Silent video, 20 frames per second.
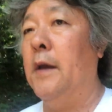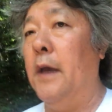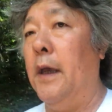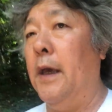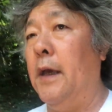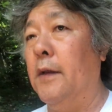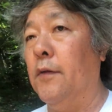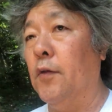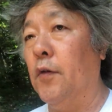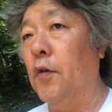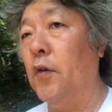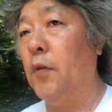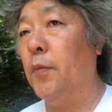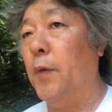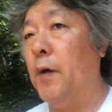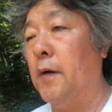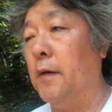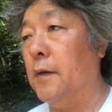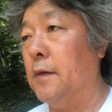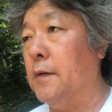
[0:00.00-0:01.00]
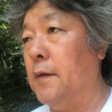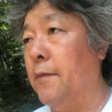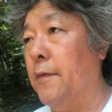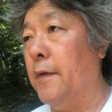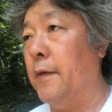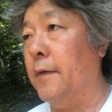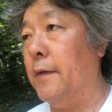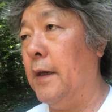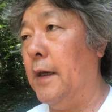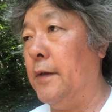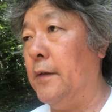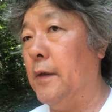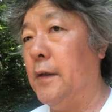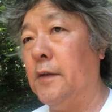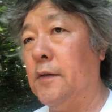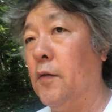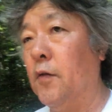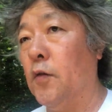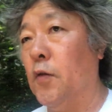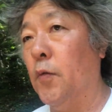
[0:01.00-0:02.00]
And the Yoyogi Park is something that is
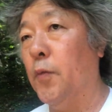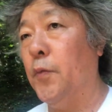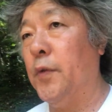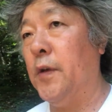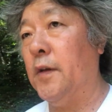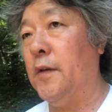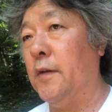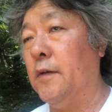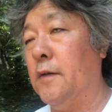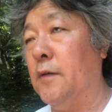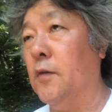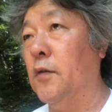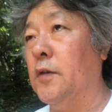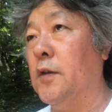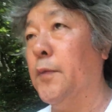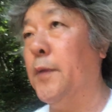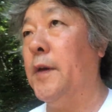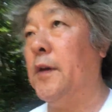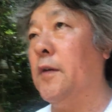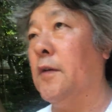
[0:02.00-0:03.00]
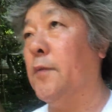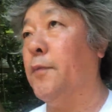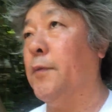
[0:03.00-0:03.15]
so conspicuous